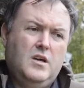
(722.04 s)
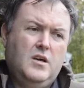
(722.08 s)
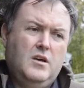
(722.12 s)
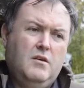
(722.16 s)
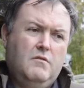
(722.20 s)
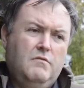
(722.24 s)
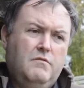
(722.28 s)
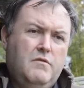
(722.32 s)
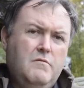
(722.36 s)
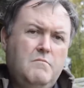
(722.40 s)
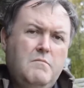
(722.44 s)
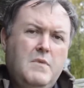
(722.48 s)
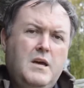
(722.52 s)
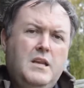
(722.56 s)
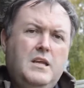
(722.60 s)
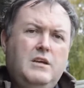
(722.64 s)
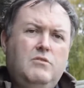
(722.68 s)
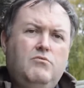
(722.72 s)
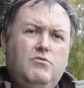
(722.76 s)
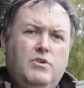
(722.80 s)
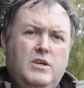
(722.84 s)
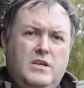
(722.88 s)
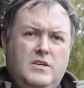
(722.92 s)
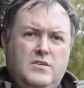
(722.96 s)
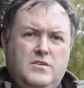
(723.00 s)
for many
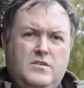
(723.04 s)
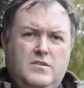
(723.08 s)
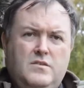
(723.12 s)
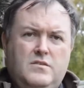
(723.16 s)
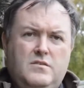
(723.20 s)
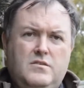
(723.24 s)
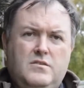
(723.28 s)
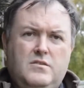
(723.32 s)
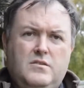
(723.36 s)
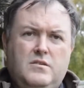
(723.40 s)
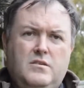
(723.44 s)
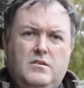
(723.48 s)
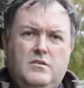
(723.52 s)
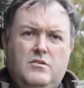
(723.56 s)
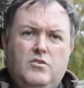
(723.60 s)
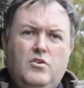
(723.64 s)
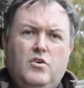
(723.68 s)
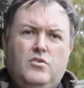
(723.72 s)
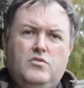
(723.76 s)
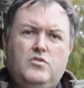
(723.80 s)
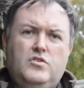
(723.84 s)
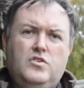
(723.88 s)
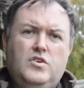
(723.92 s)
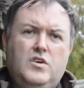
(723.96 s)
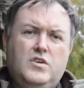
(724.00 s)
reasons,
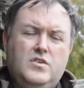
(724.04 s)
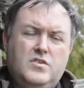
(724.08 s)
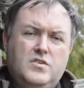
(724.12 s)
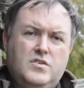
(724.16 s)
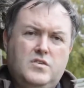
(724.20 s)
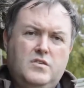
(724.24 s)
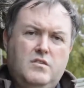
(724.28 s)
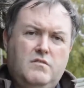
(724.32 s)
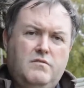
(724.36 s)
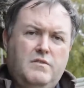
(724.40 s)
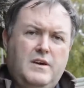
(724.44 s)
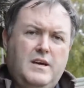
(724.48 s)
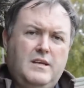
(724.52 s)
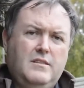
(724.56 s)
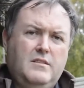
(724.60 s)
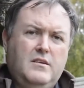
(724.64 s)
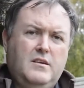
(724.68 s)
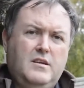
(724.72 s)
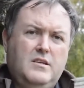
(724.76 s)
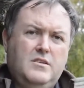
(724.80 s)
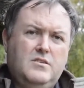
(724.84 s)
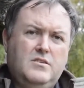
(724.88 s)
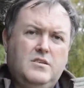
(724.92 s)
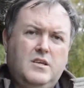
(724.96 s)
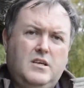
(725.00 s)
not just the fact that
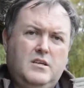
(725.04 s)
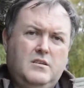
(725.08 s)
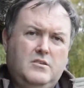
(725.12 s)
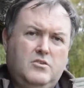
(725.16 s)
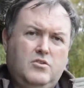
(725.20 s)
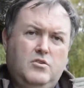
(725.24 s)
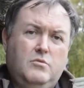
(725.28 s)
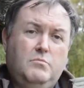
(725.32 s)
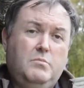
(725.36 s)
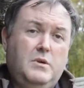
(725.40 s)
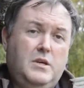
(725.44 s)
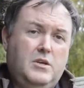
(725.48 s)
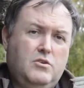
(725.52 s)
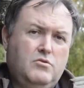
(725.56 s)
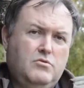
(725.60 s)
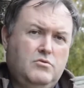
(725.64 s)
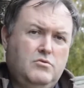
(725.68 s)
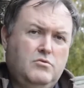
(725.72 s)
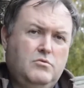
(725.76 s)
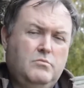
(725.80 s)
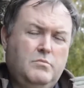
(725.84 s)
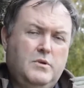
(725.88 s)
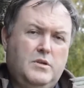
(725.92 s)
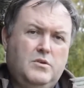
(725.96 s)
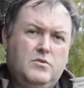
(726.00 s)
it could be
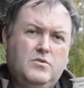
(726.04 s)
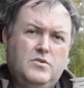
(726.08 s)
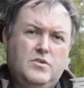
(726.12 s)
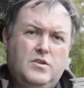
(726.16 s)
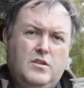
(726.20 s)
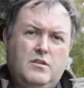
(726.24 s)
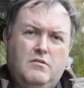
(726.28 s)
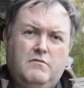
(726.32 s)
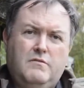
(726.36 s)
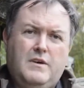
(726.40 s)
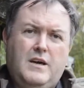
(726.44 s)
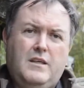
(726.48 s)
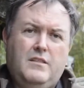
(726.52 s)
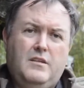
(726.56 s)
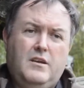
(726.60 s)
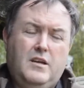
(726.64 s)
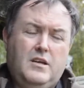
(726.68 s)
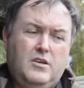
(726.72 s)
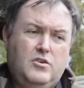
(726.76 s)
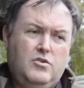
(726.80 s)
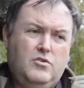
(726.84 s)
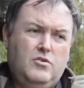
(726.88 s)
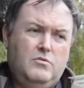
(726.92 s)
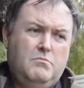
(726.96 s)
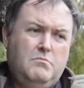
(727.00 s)
cruel, but also the fact that it
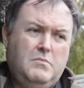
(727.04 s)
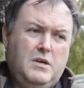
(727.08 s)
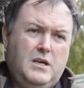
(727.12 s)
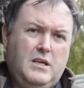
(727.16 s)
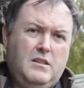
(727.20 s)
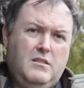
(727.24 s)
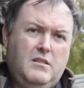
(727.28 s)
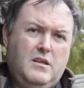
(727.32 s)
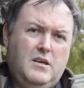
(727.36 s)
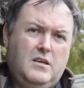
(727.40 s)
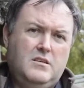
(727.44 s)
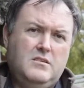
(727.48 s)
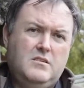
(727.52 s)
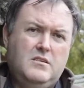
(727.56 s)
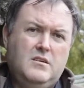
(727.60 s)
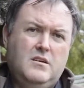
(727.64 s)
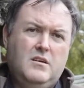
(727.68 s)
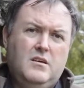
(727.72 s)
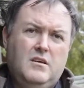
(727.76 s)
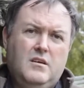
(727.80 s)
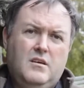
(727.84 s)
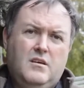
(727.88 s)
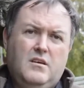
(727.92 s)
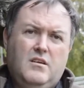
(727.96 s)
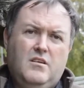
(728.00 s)
could mean that
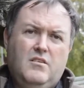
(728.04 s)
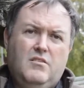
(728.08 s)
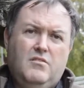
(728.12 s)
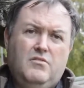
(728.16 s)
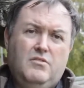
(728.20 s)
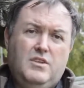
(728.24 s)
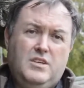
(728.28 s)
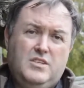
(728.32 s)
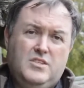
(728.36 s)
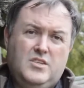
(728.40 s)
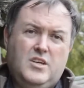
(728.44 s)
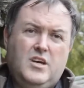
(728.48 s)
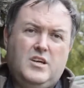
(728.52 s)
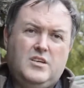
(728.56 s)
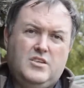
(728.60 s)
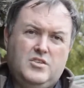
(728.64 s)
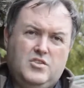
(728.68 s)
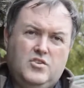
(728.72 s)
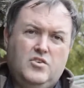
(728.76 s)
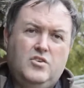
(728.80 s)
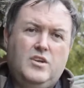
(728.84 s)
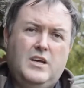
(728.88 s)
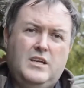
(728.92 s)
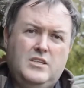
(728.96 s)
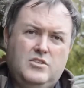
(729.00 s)
these tigers
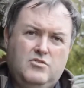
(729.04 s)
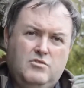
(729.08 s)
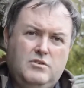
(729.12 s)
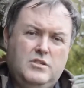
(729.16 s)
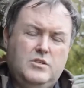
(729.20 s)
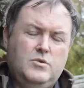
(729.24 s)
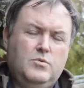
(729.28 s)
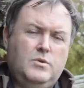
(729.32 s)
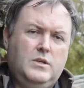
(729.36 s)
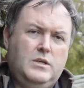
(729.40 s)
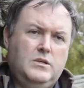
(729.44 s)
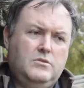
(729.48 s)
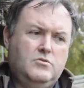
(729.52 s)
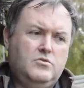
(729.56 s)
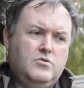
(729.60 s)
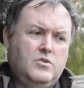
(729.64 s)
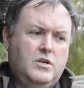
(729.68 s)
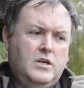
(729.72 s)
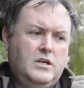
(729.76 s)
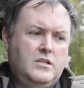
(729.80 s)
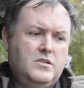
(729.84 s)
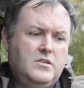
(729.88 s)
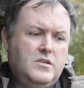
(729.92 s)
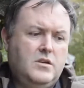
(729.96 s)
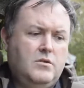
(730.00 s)
could enter into illegal
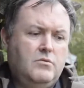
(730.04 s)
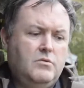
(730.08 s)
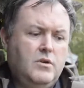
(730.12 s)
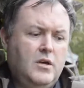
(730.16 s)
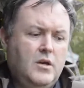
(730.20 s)
trade. So